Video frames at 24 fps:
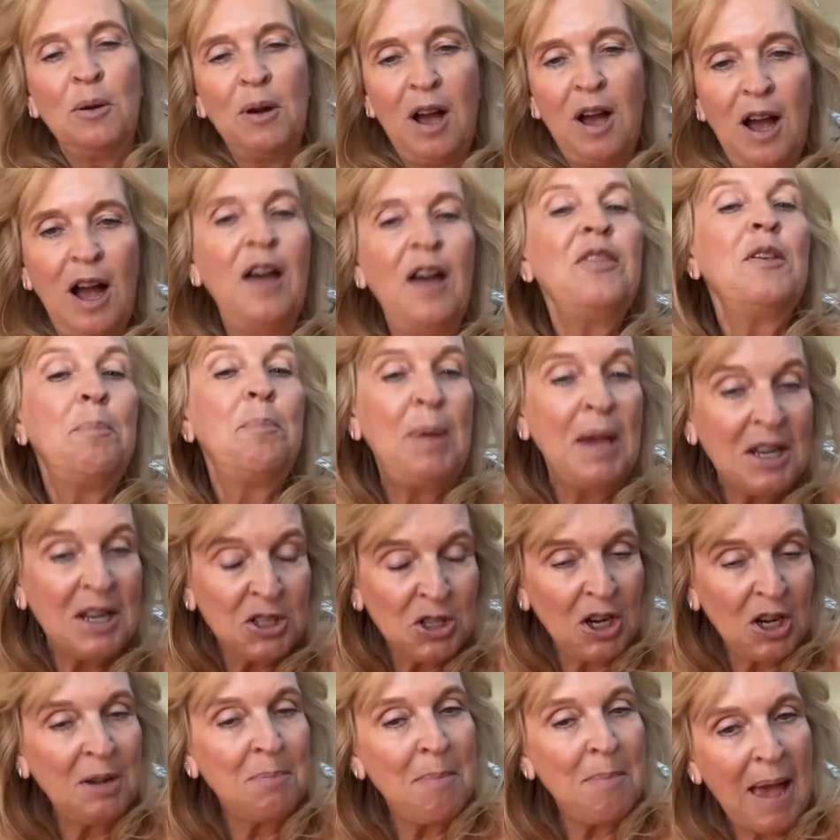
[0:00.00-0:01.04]
on the
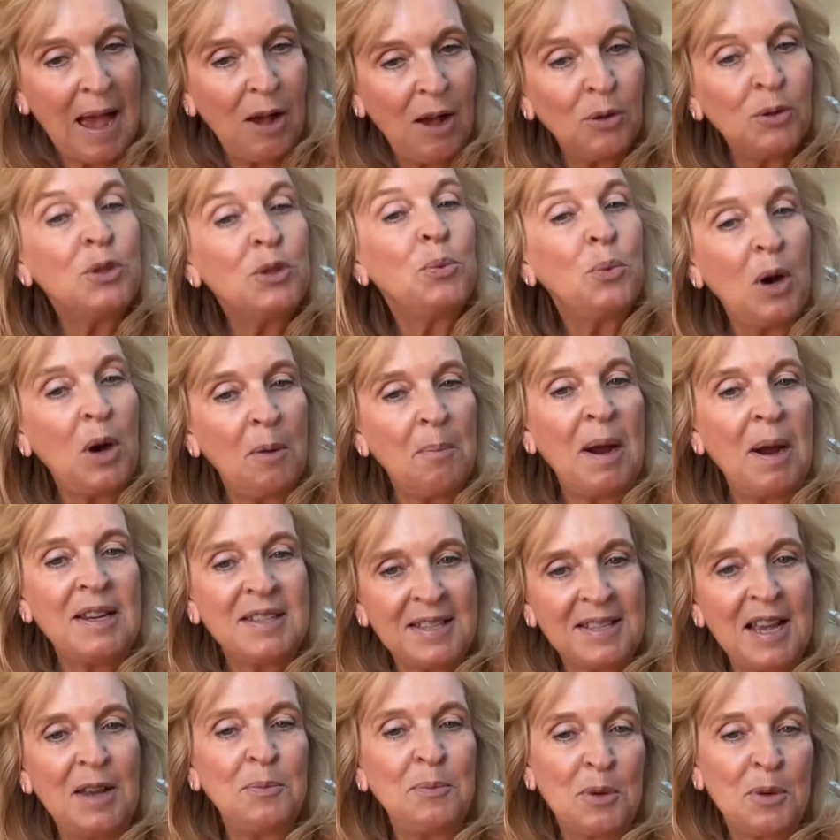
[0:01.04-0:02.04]
pitching mound where my son